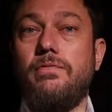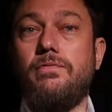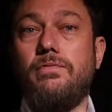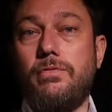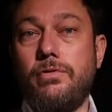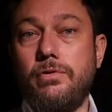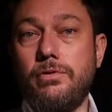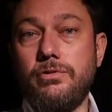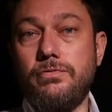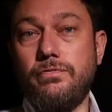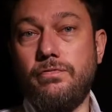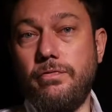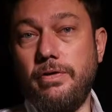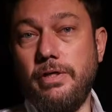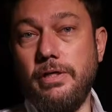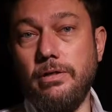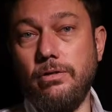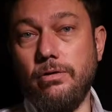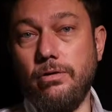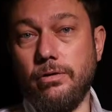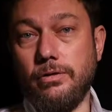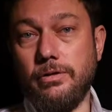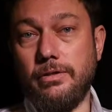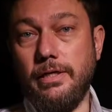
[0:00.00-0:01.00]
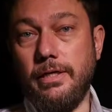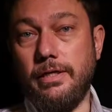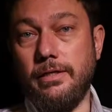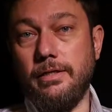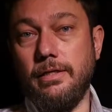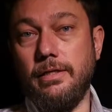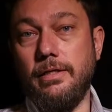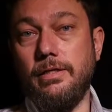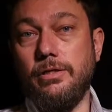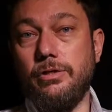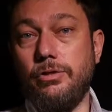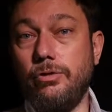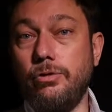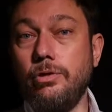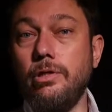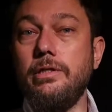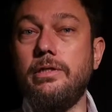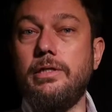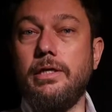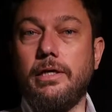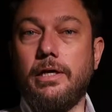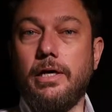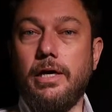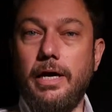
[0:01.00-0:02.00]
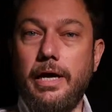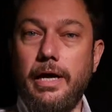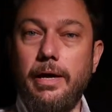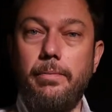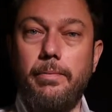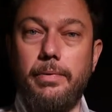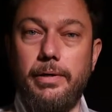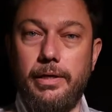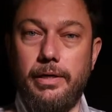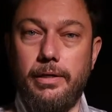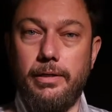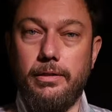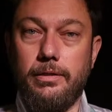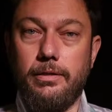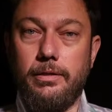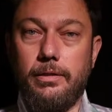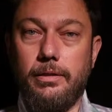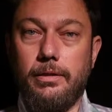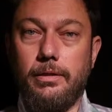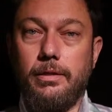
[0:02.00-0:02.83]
first vlog, that you need a camera.